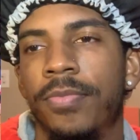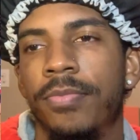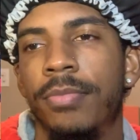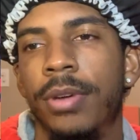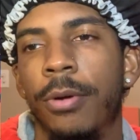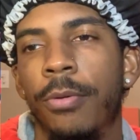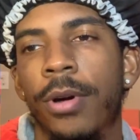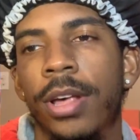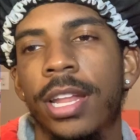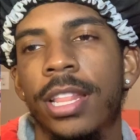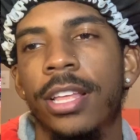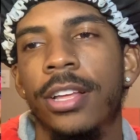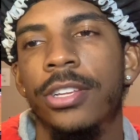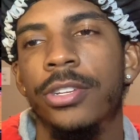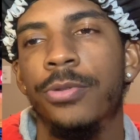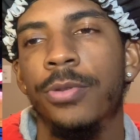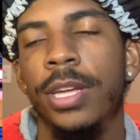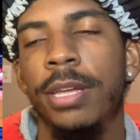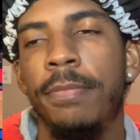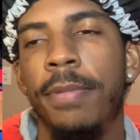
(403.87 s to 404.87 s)
But one of
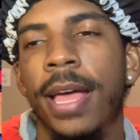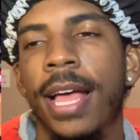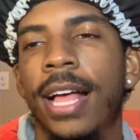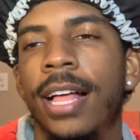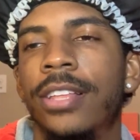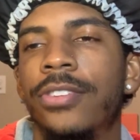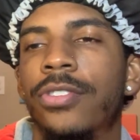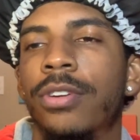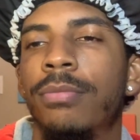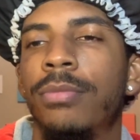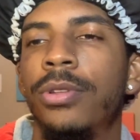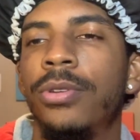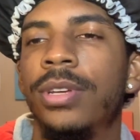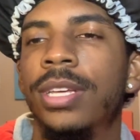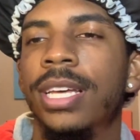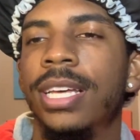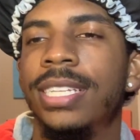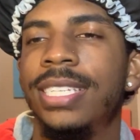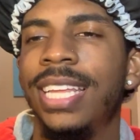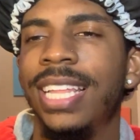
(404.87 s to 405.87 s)
those rebounds from
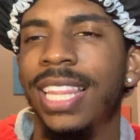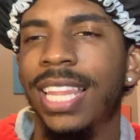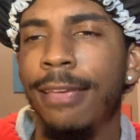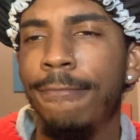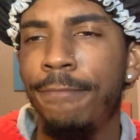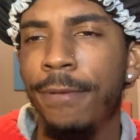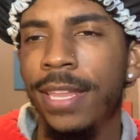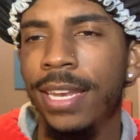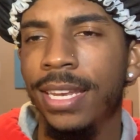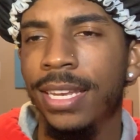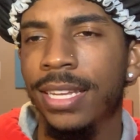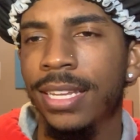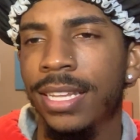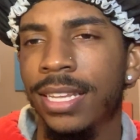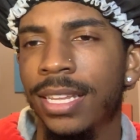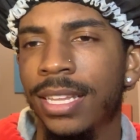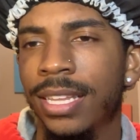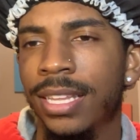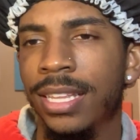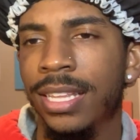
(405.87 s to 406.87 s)
Luka, is he limping?
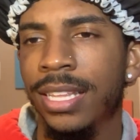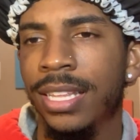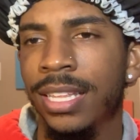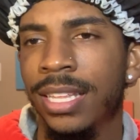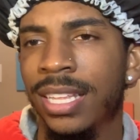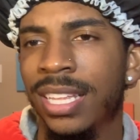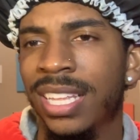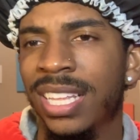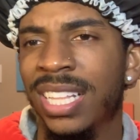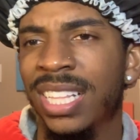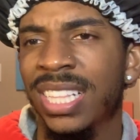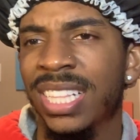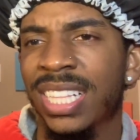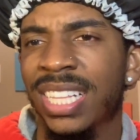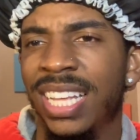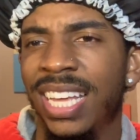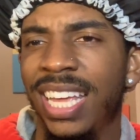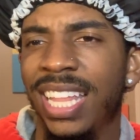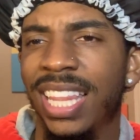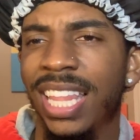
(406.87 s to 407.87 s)

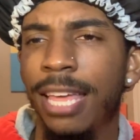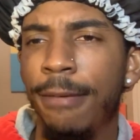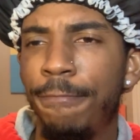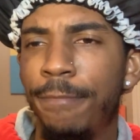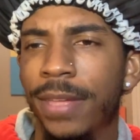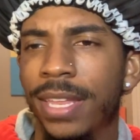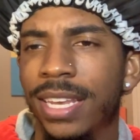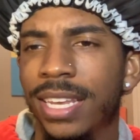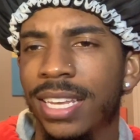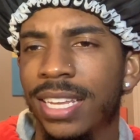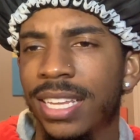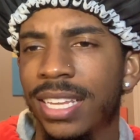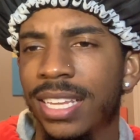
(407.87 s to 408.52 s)
He limping.